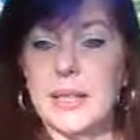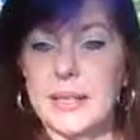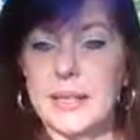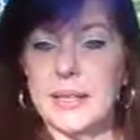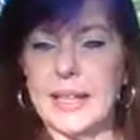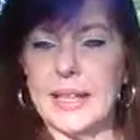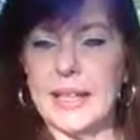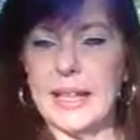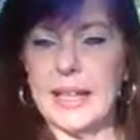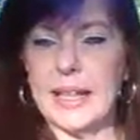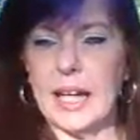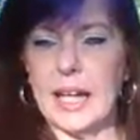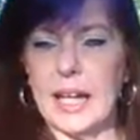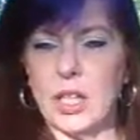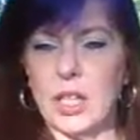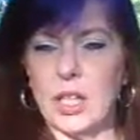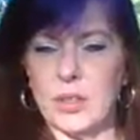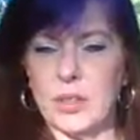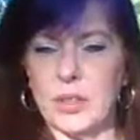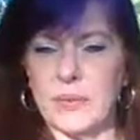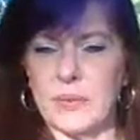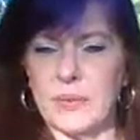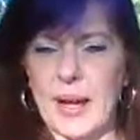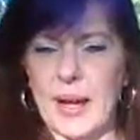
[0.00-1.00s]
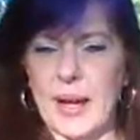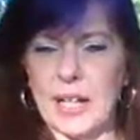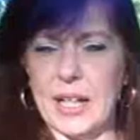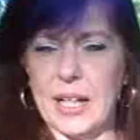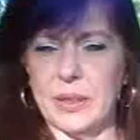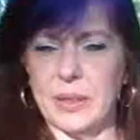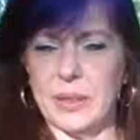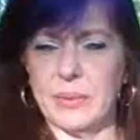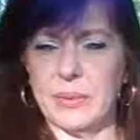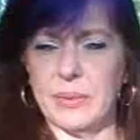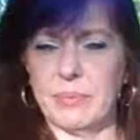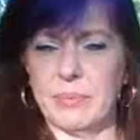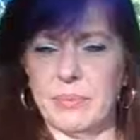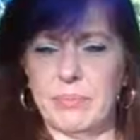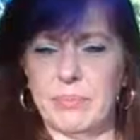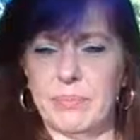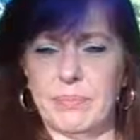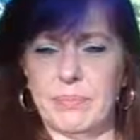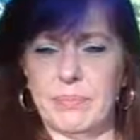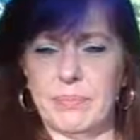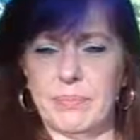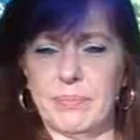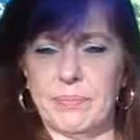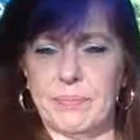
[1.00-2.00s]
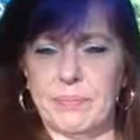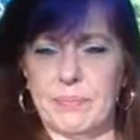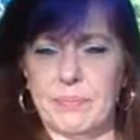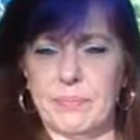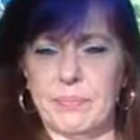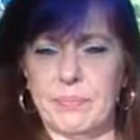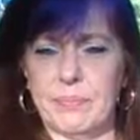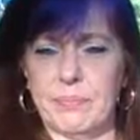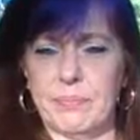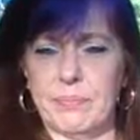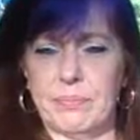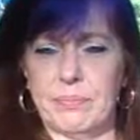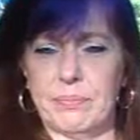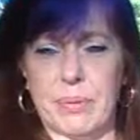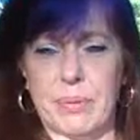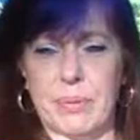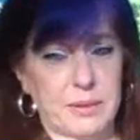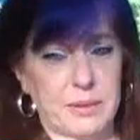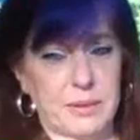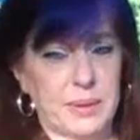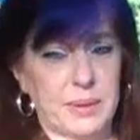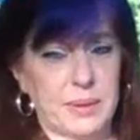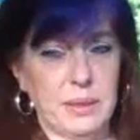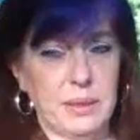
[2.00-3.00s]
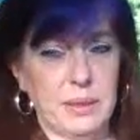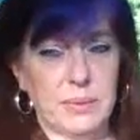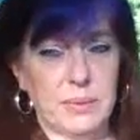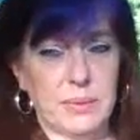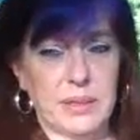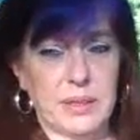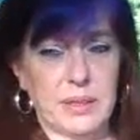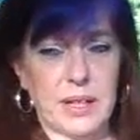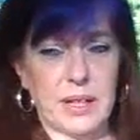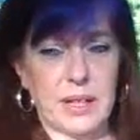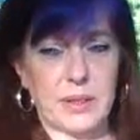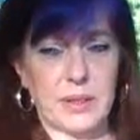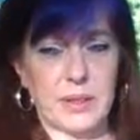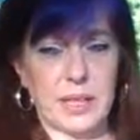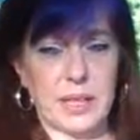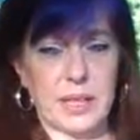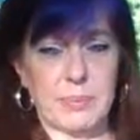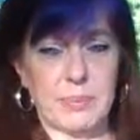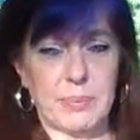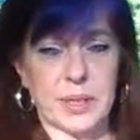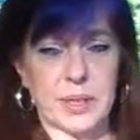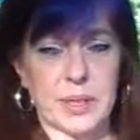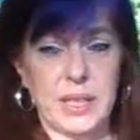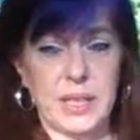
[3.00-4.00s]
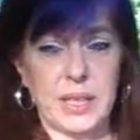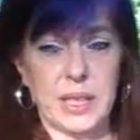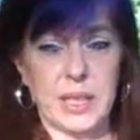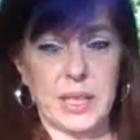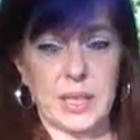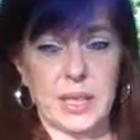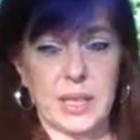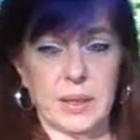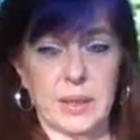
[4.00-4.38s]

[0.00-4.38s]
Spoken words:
taking a course of action. Possibly with a fire-like person.